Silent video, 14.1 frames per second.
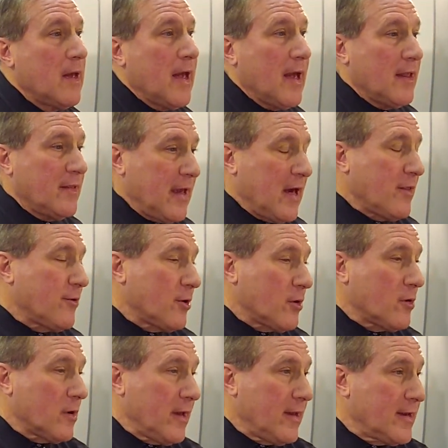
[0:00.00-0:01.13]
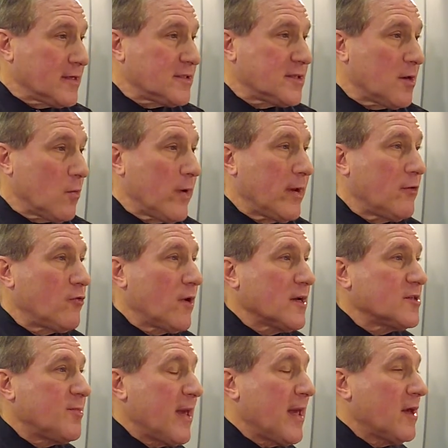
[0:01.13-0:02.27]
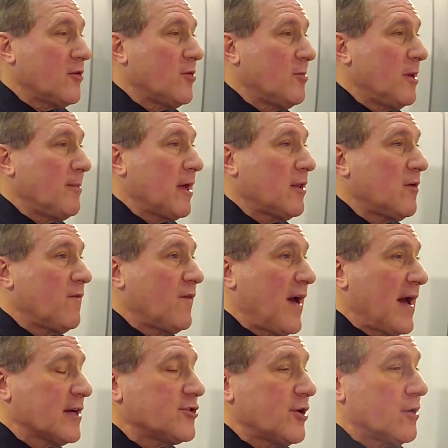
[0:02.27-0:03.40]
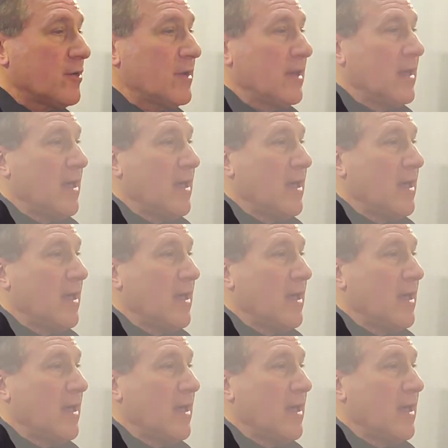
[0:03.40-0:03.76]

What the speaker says: And the other is that when drugs began to be manufactured,